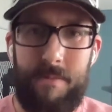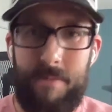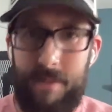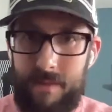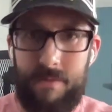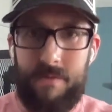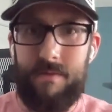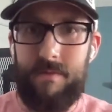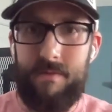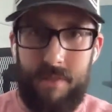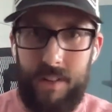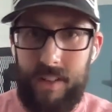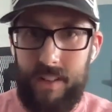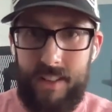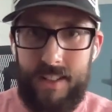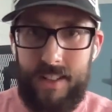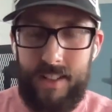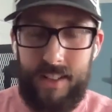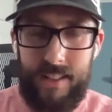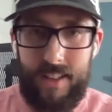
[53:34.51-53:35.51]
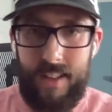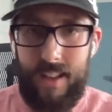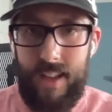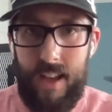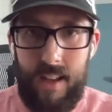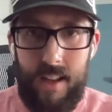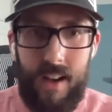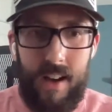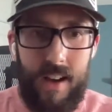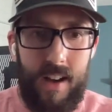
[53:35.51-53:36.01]
But realistically,
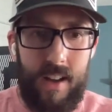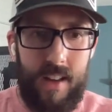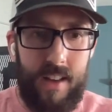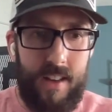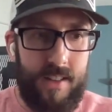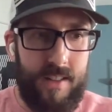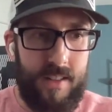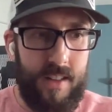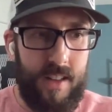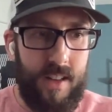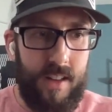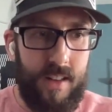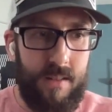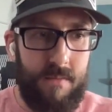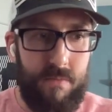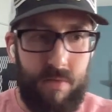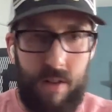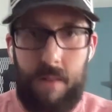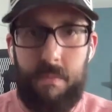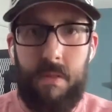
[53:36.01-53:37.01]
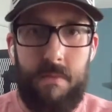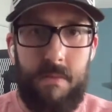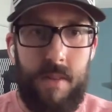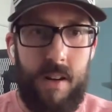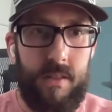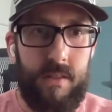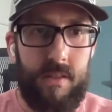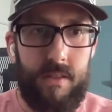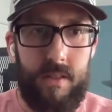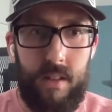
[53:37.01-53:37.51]
AI has had proper
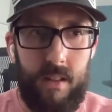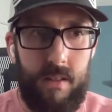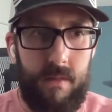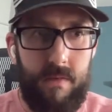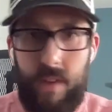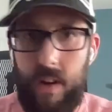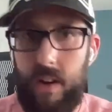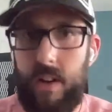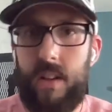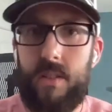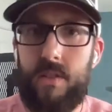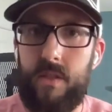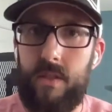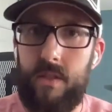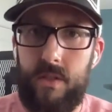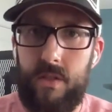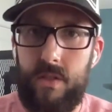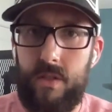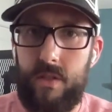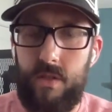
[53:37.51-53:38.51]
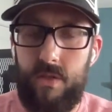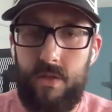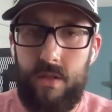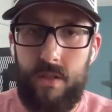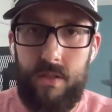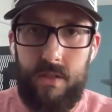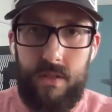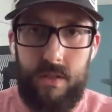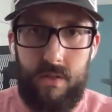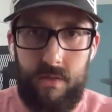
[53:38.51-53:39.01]
models, like financial
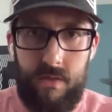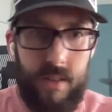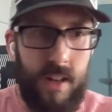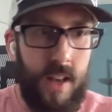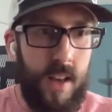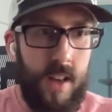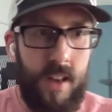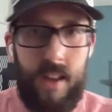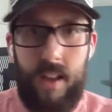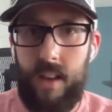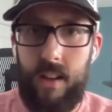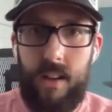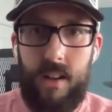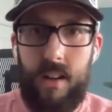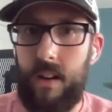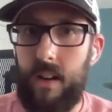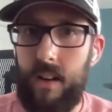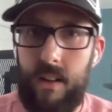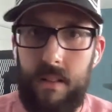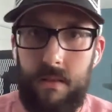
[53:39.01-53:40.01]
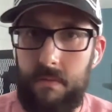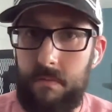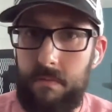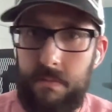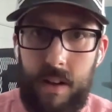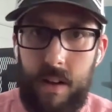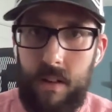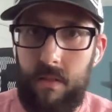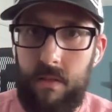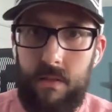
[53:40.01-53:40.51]
institutions use
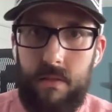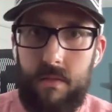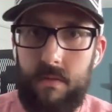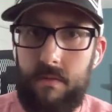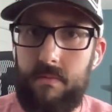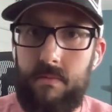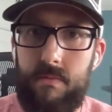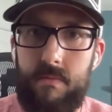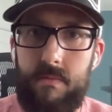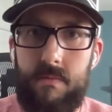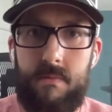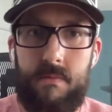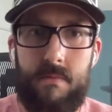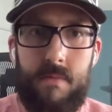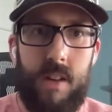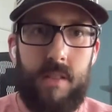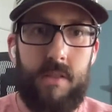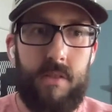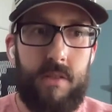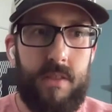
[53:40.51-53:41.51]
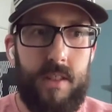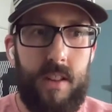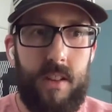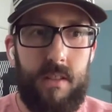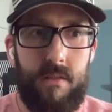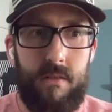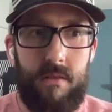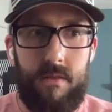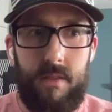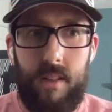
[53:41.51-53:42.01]
AI-powered models
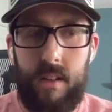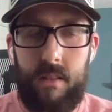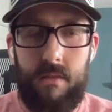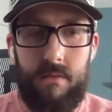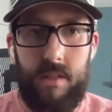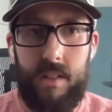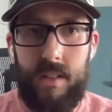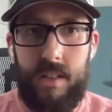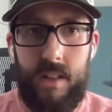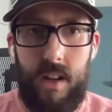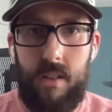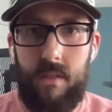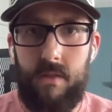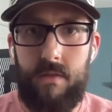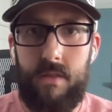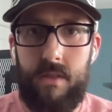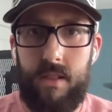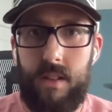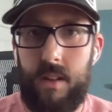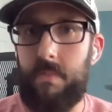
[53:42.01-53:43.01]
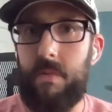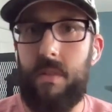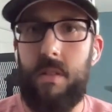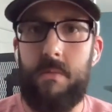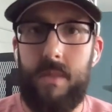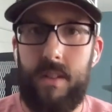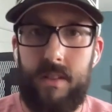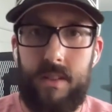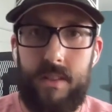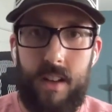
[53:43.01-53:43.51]
that'll like reach out a couple of
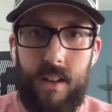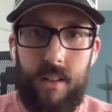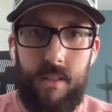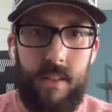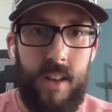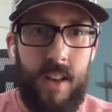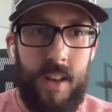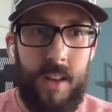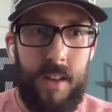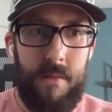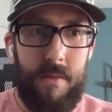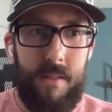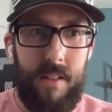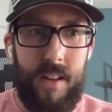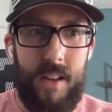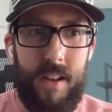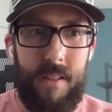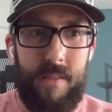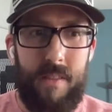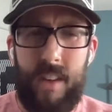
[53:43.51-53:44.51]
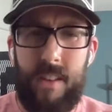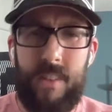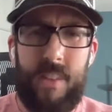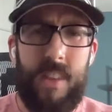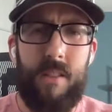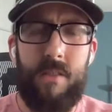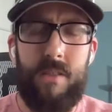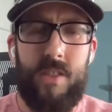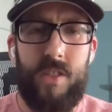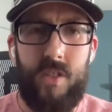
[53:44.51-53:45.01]
months out. I
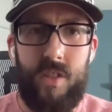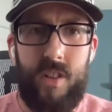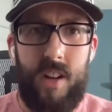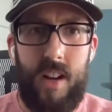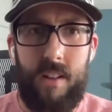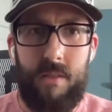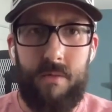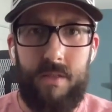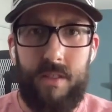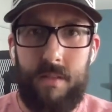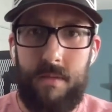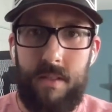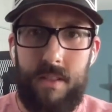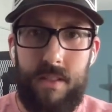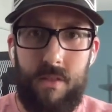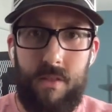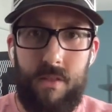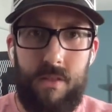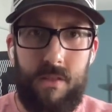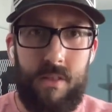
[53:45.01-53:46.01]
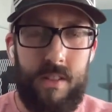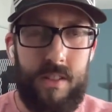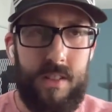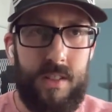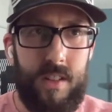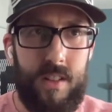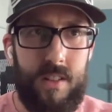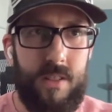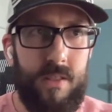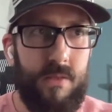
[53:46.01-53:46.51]
think I was just chatting with some other
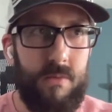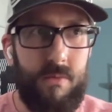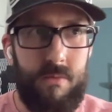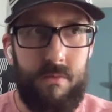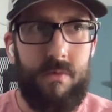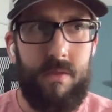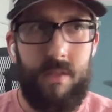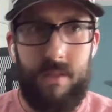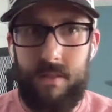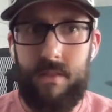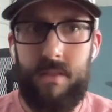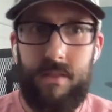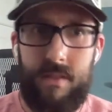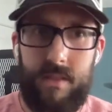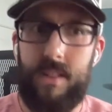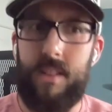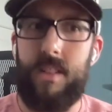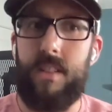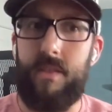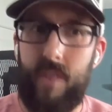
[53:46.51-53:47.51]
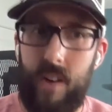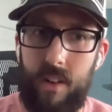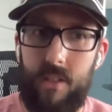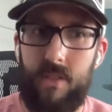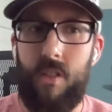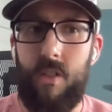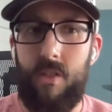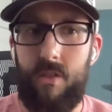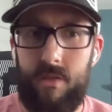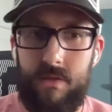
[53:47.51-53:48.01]
organization who works at a very
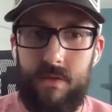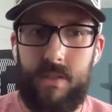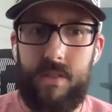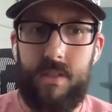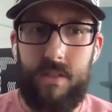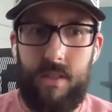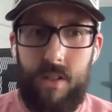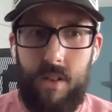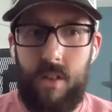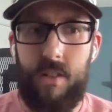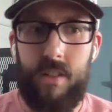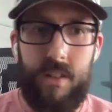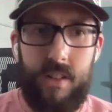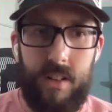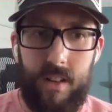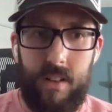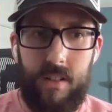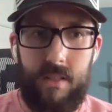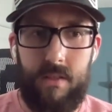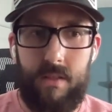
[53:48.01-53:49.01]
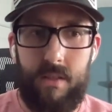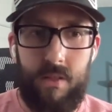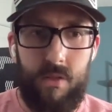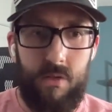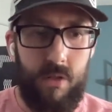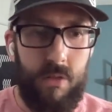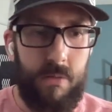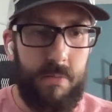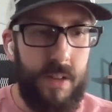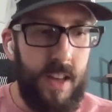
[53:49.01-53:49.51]
large auditing
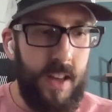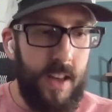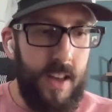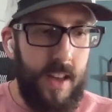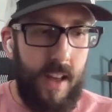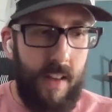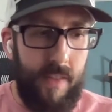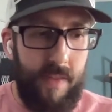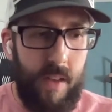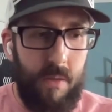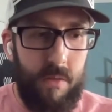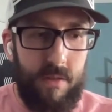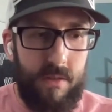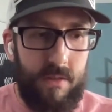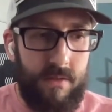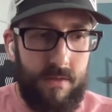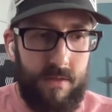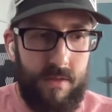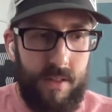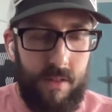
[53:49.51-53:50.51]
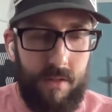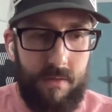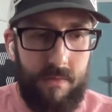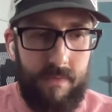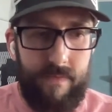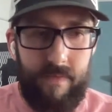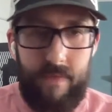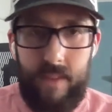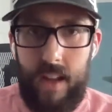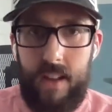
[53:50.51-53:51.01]
group, and they were,
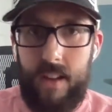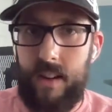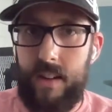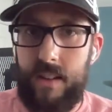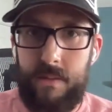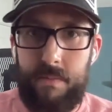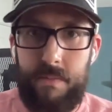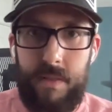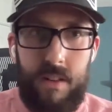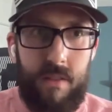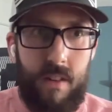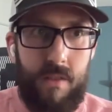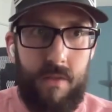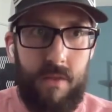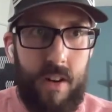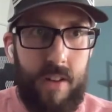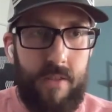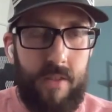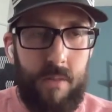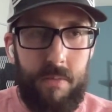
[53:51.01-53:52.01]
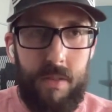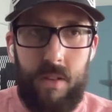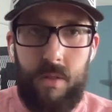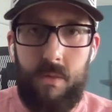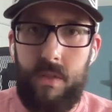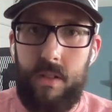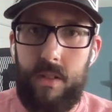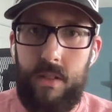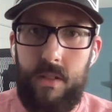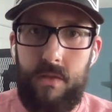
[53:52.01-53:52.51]
AI has been around forever, but you
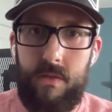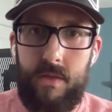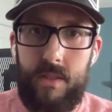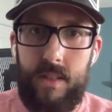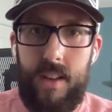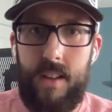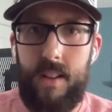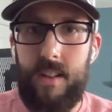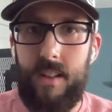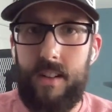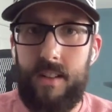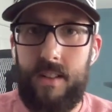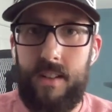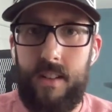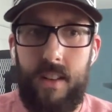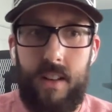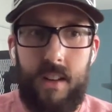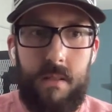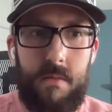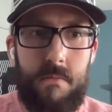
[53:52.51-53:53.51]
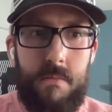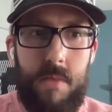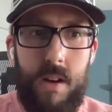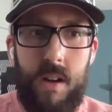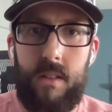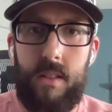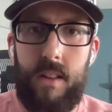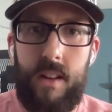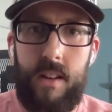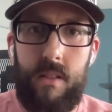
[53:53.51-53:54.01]
wouldn't use AI to like
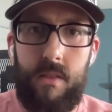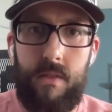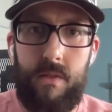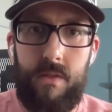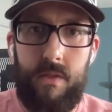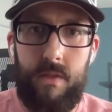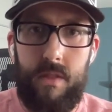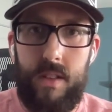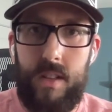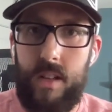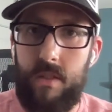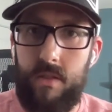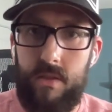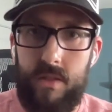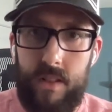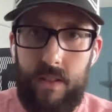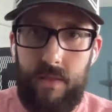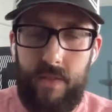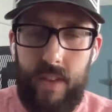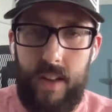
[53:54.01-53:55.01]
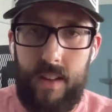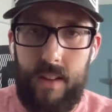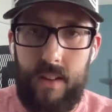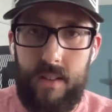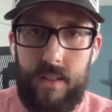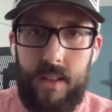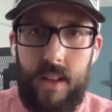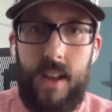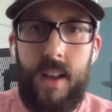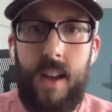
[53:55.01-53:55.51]
model out for years in
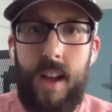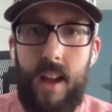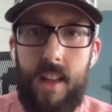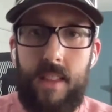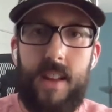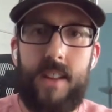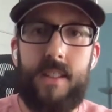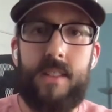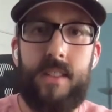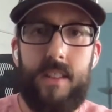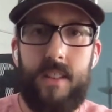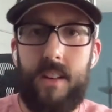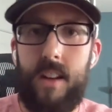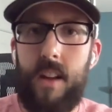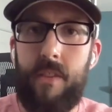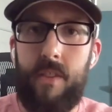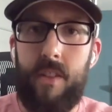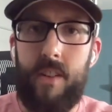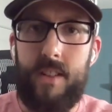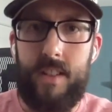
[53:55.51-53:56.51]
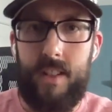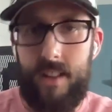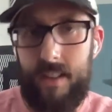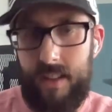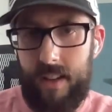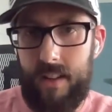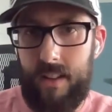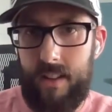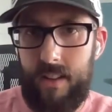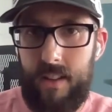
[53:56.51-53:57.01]
advance. And that's the difference, I
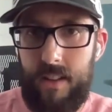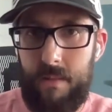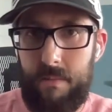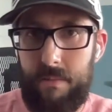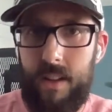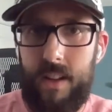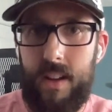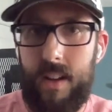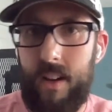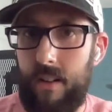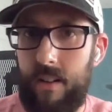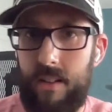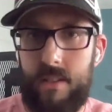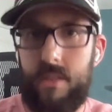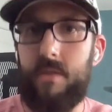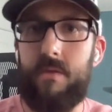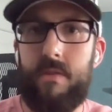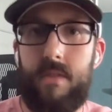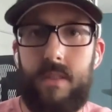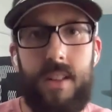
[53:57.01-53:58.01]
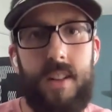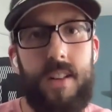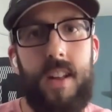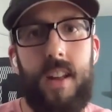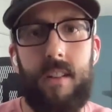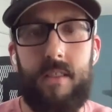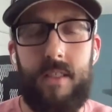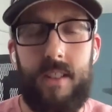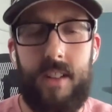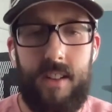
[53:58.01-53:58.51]
think, at play here. And you
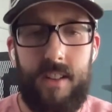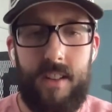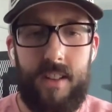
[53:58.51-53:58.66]
nailed it.